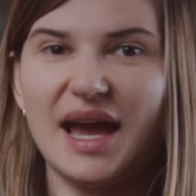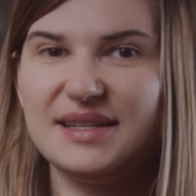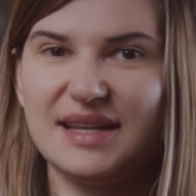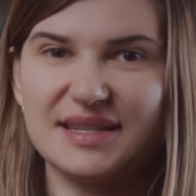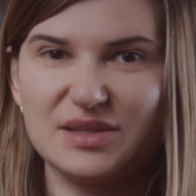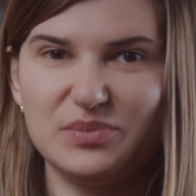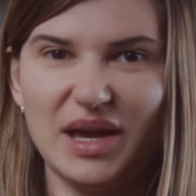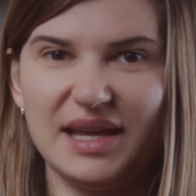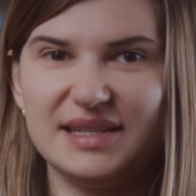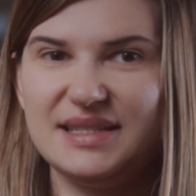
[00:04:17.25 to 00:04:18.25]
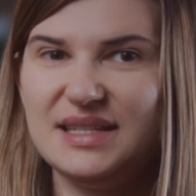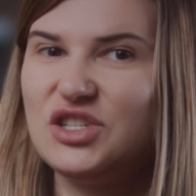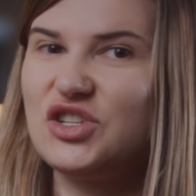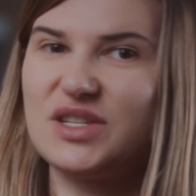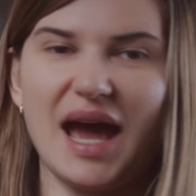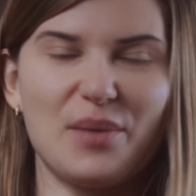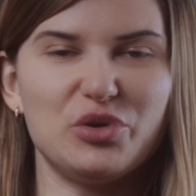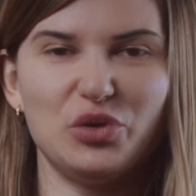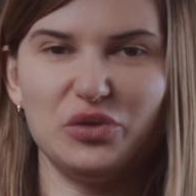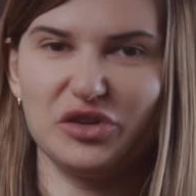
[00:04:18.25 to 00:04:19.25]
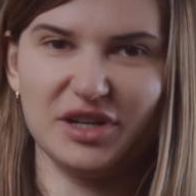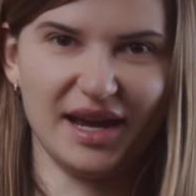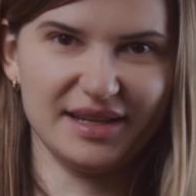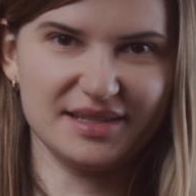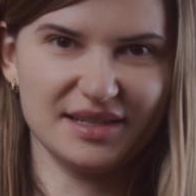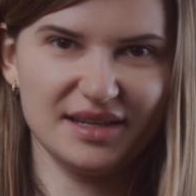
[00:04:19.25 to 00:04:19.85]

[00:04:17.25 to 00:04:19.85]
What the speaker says: Adidas campaign didn't just happen overnight.